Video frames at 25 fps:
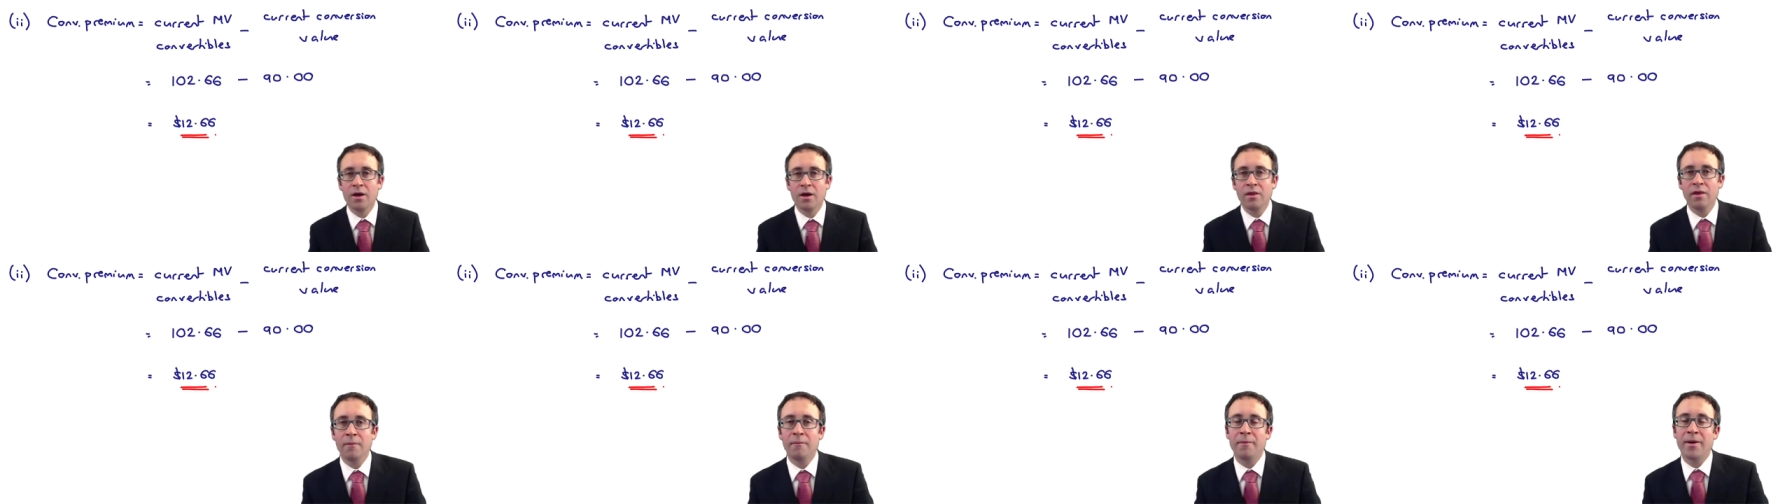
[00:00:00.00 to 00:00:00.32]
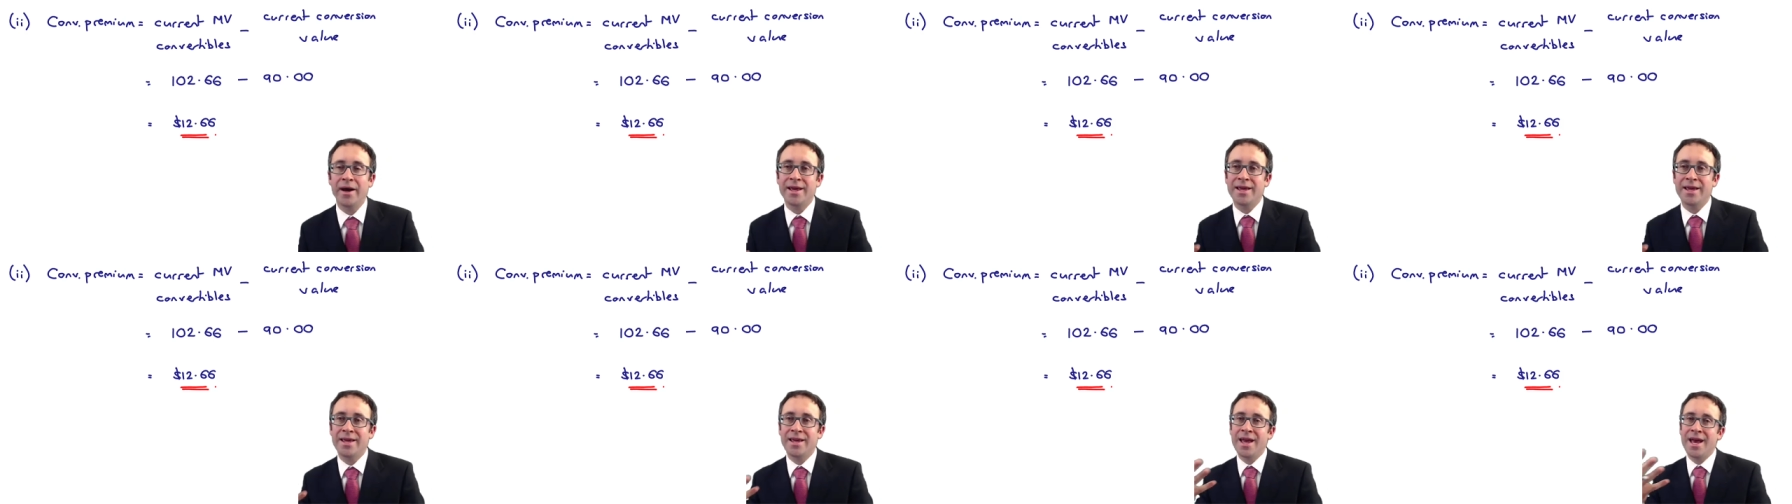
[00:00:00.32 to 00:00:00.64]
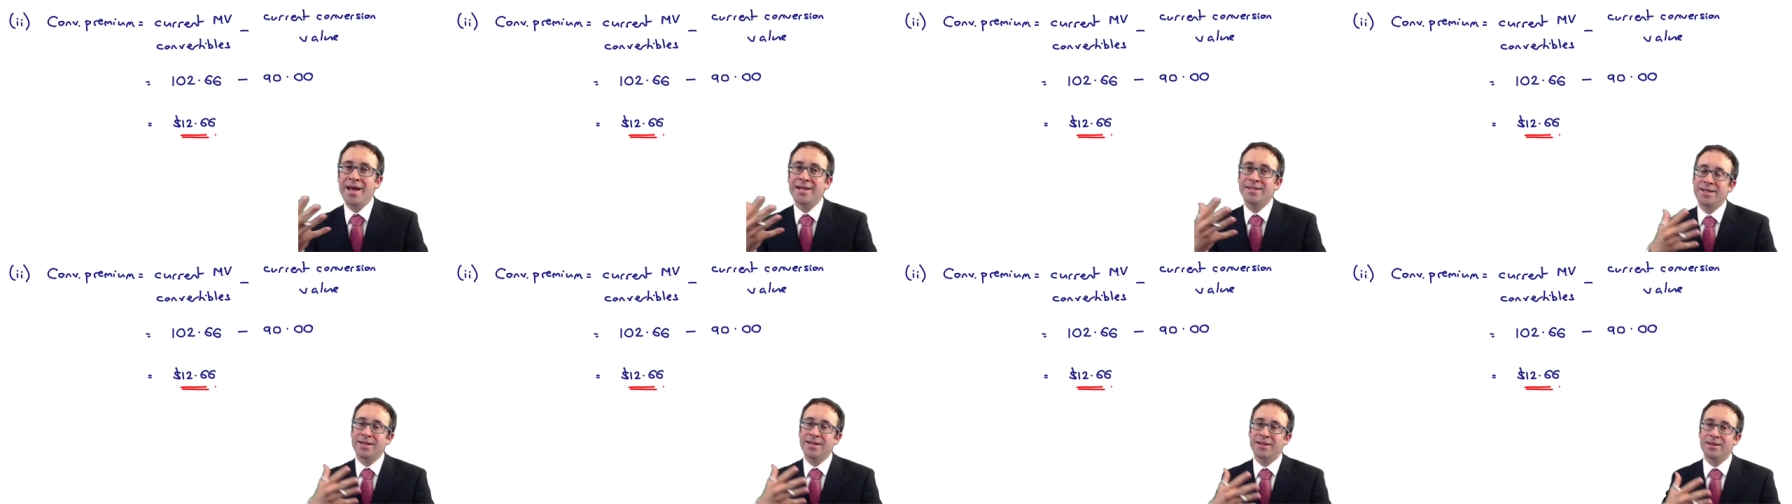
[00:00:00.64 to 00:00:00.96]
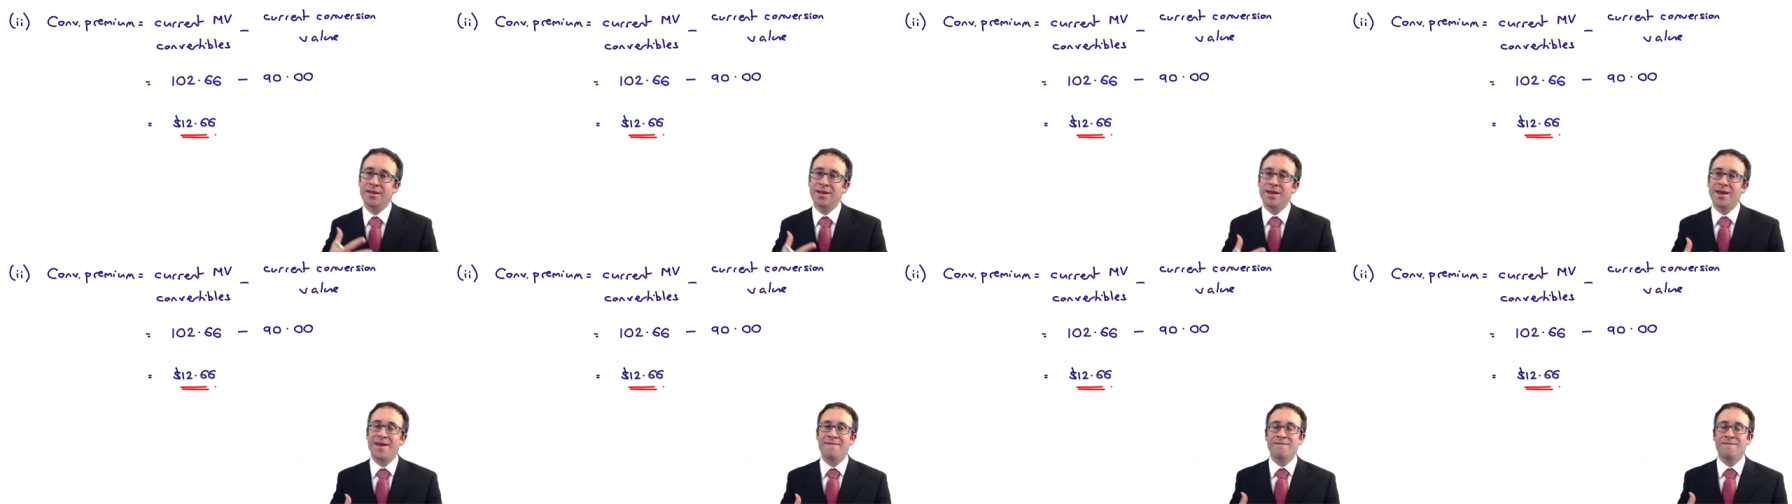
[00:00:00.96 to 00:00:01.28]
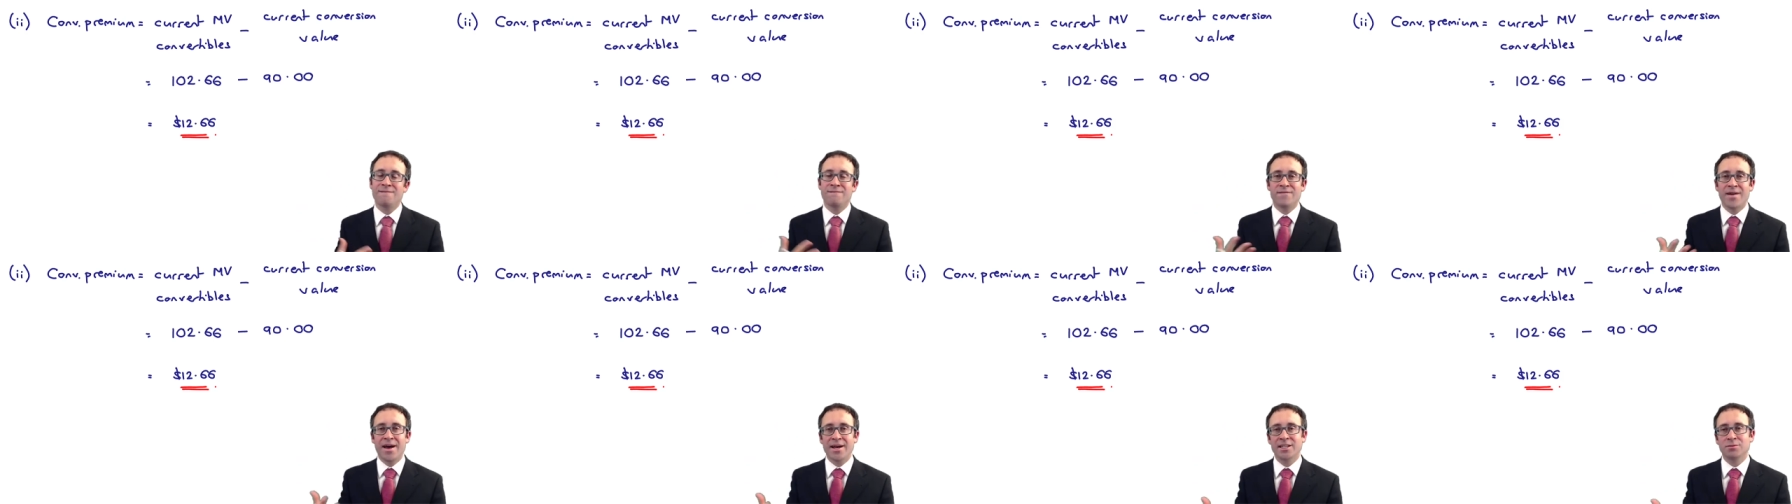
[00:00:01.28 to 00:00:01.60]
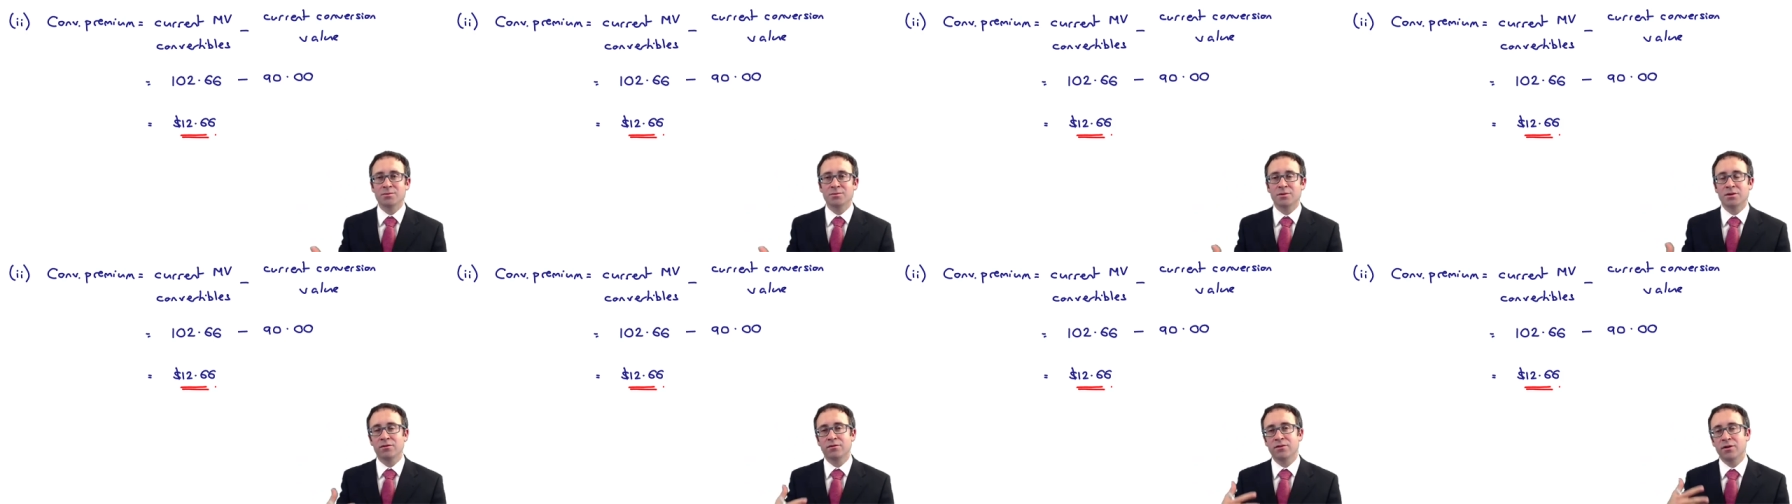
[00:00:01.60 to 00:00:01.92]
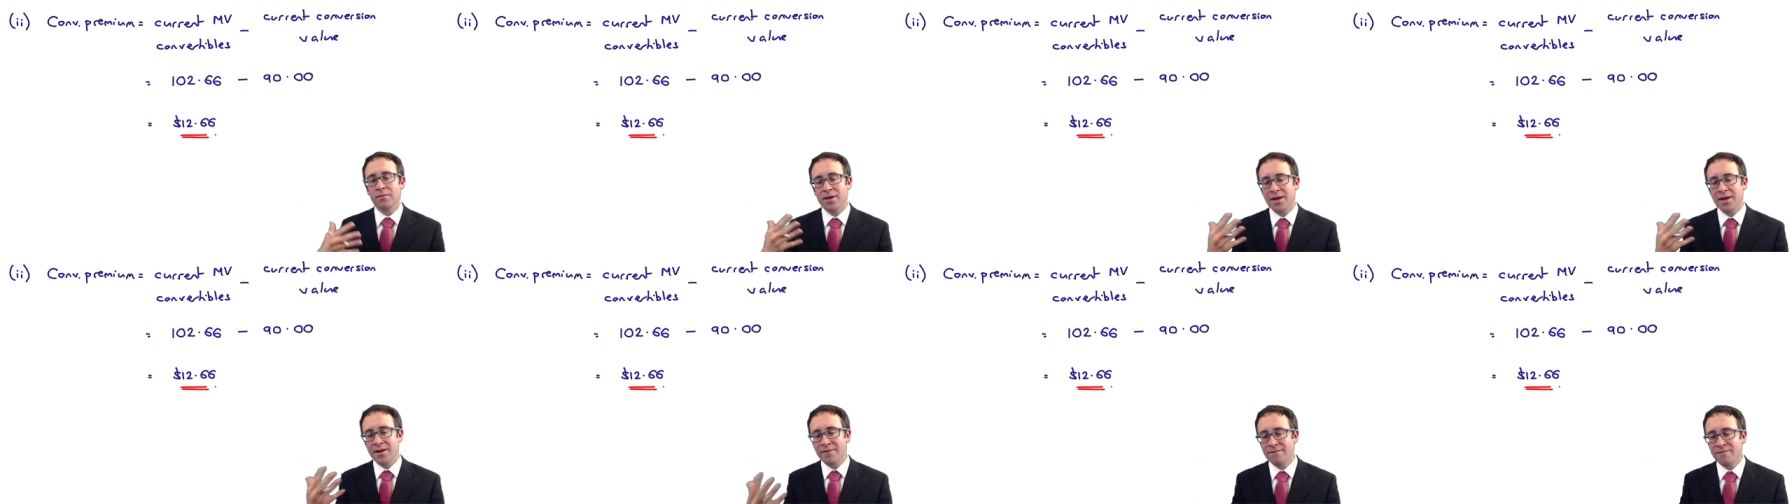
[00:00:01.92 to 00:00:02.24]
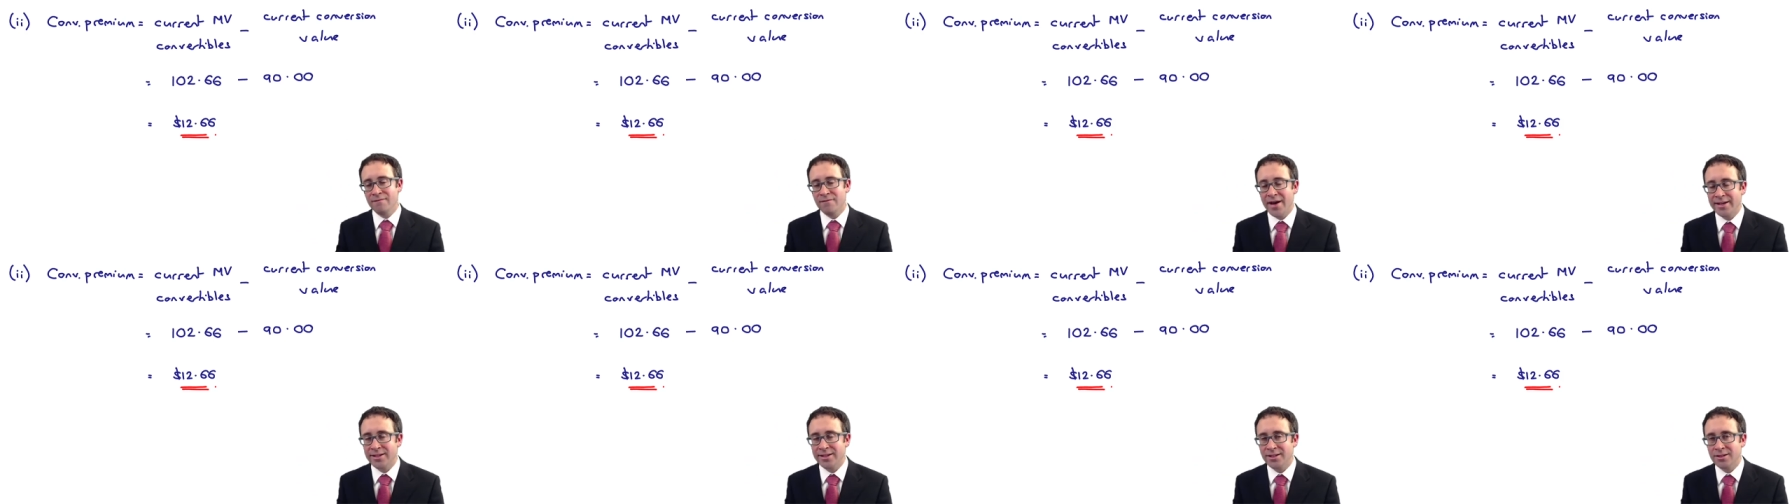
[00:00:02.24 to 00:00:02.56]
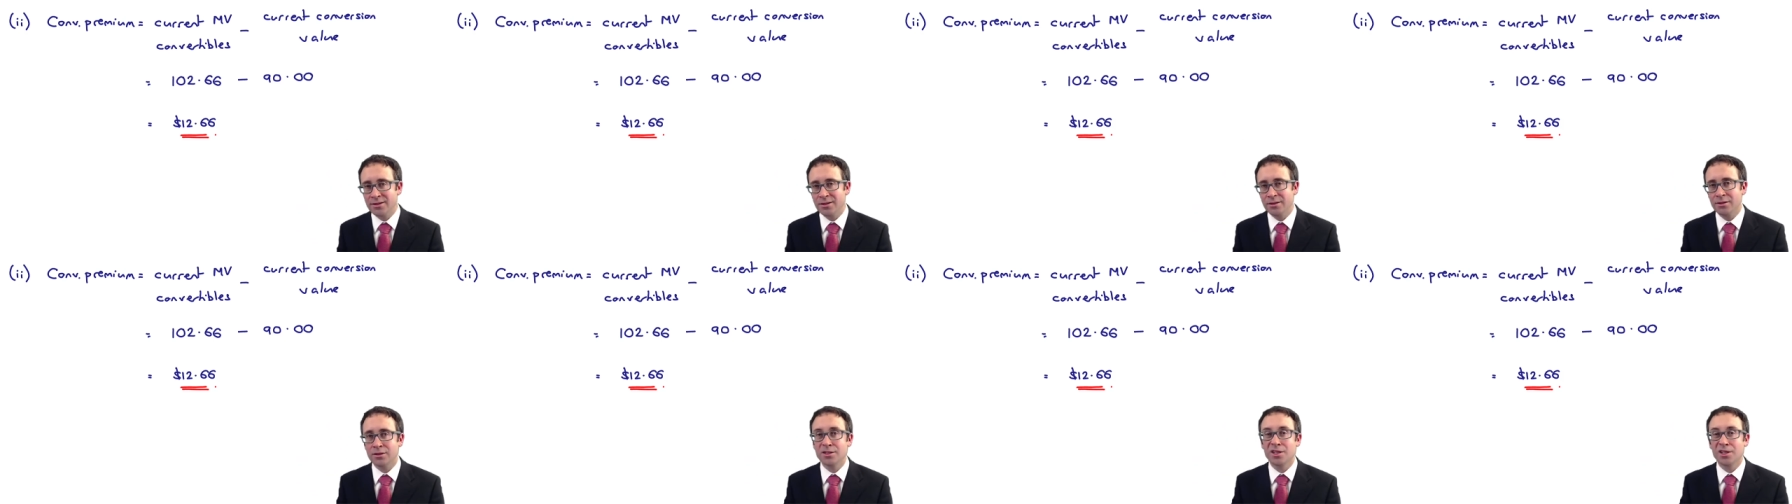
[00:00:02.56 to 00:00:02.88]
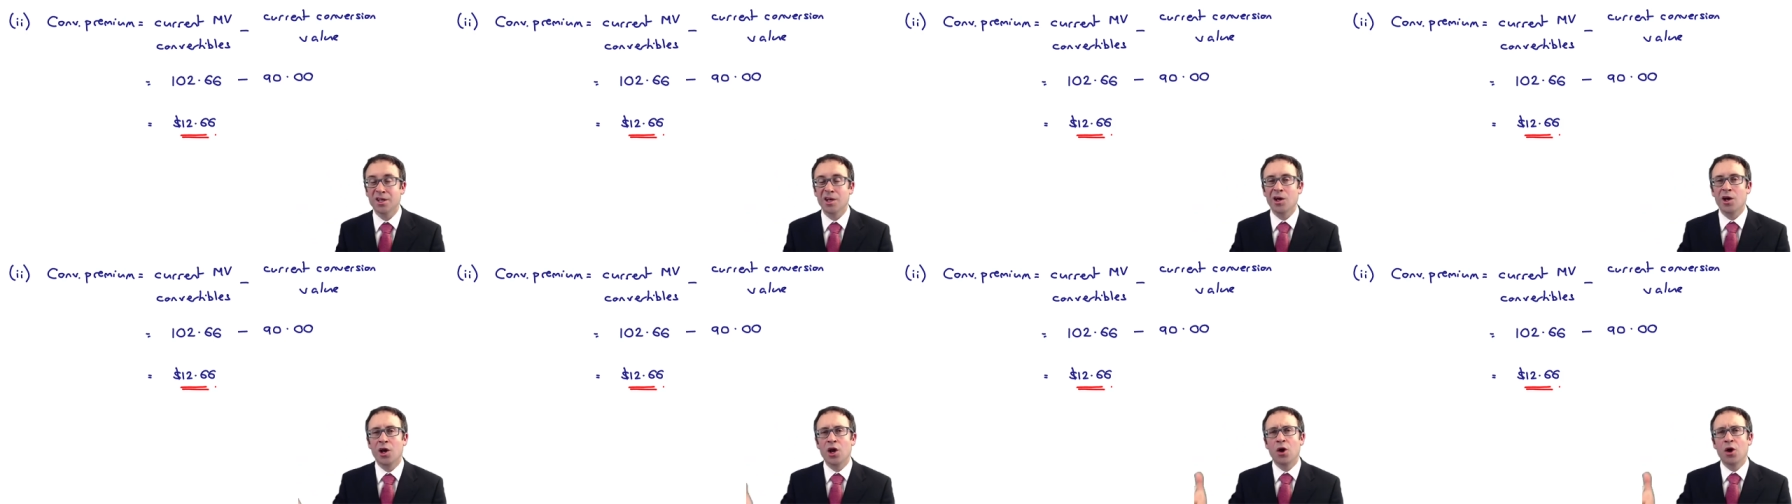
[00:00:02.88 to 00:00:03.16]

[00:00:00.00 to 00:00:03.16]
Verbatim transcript: that by getting the investment from the investors,